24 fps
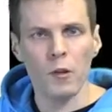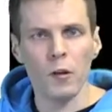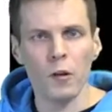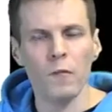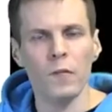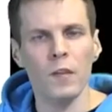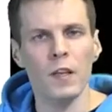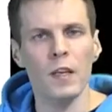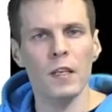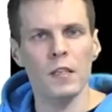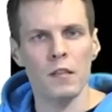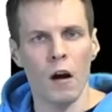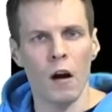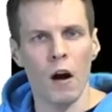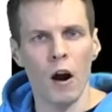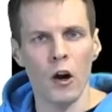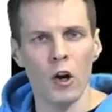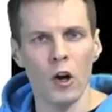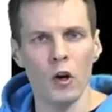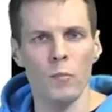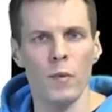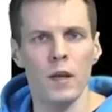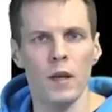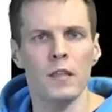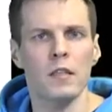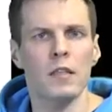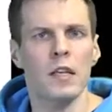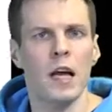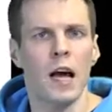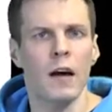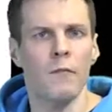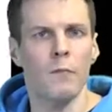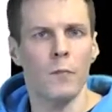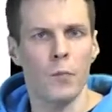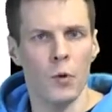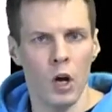of these arguments
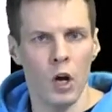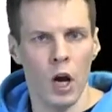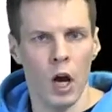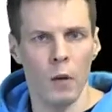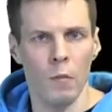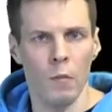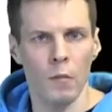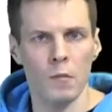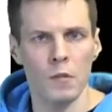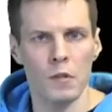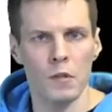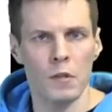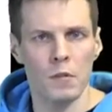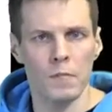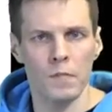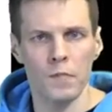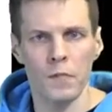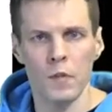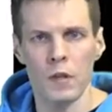have problems.